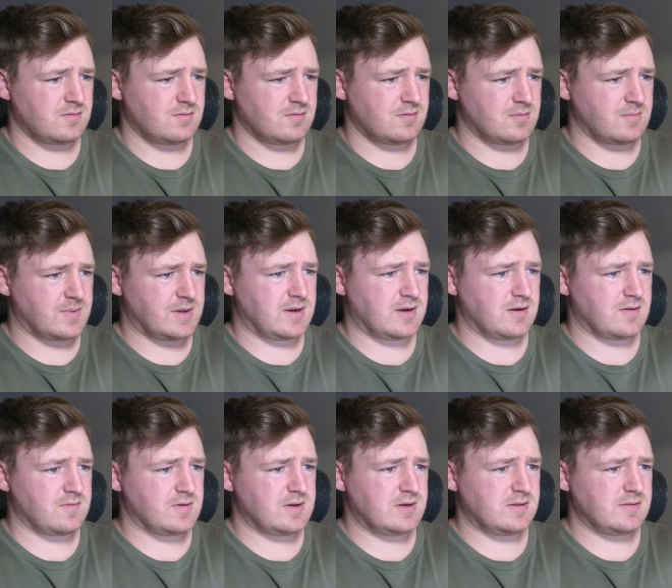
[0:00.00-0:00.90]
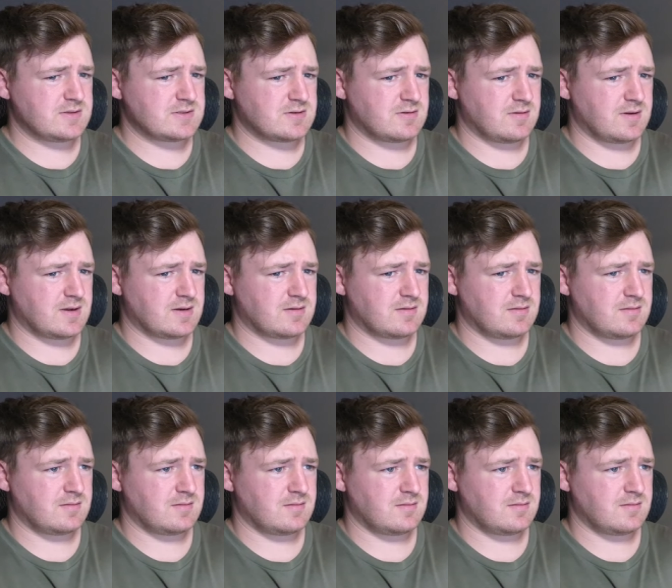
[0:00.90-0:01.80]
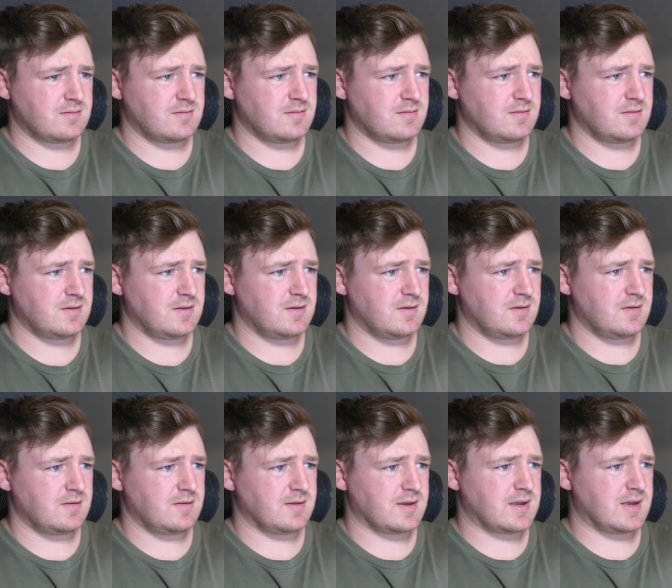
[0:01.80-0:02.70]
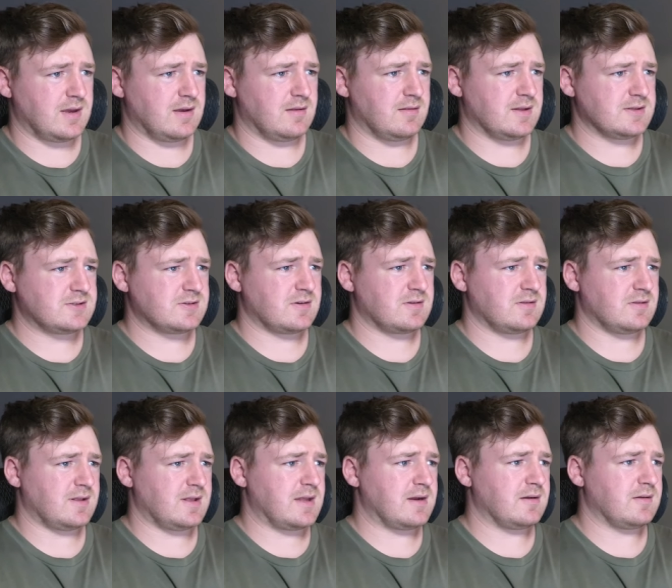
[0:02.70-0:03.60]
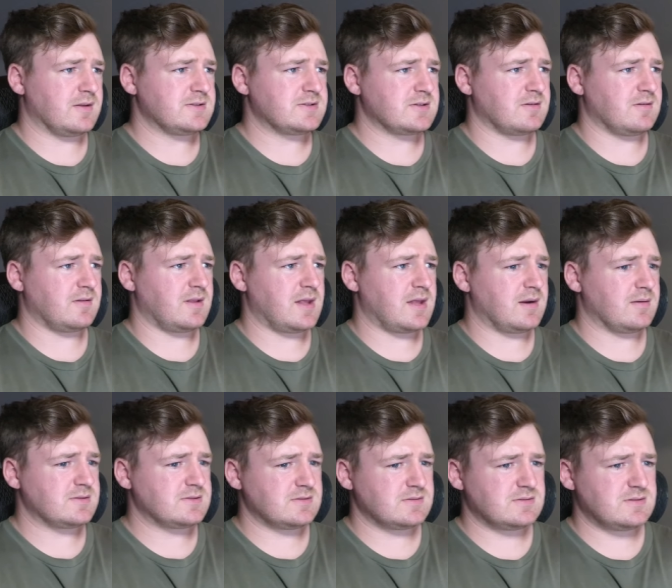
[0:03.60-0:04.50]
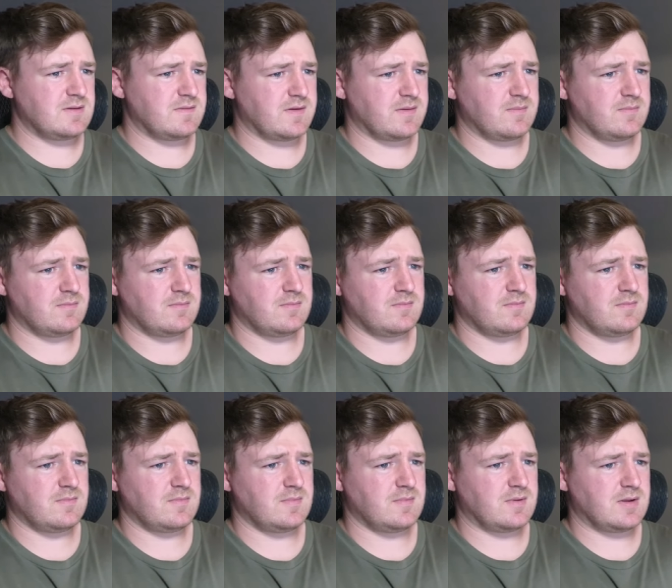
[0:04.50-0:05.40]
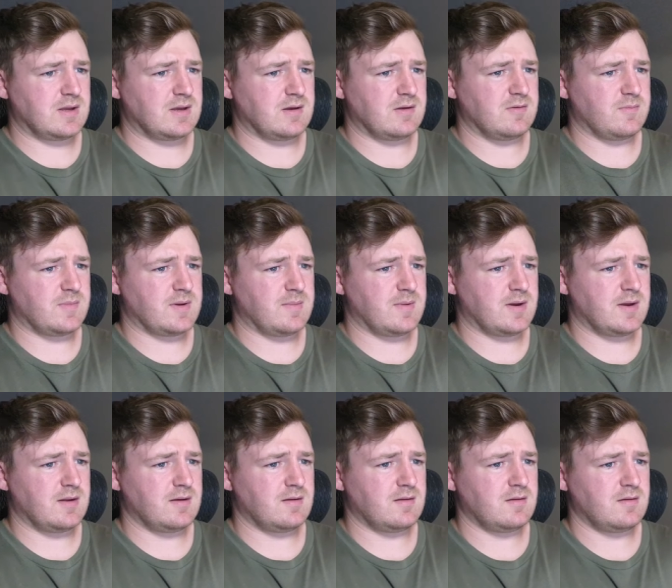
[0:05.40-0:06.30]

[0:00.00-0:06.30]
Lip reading: Am I not reading this correct? Okay, let's look at the ladder. Let's look at the ladders, see if I'm out of my mind.